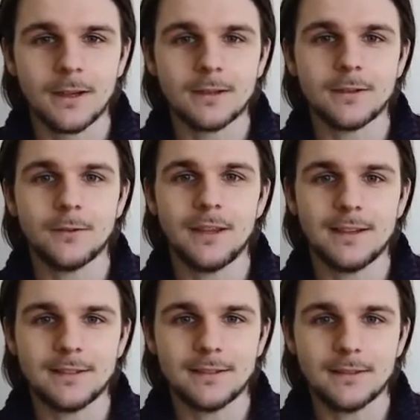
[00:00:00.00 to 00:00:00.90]
So
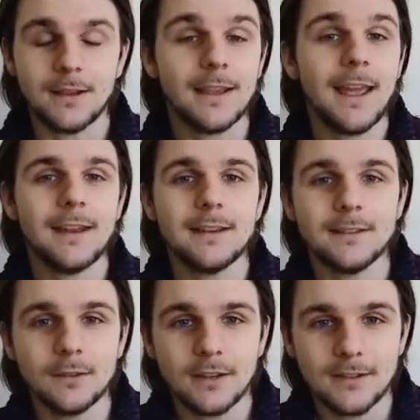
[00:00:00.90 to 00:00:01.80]
this again is
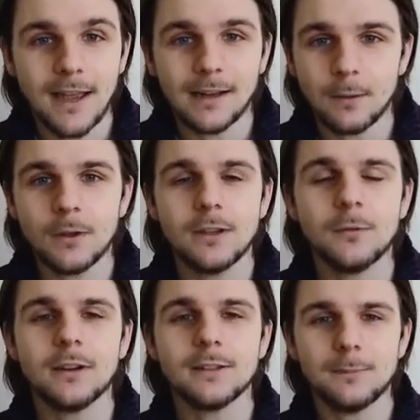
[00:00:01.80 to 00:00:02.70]
exactly what you
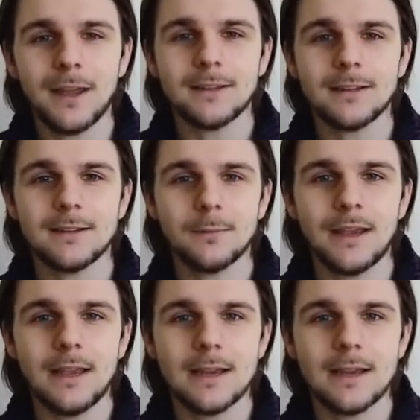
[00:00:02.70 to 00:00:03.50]
would expect it to be.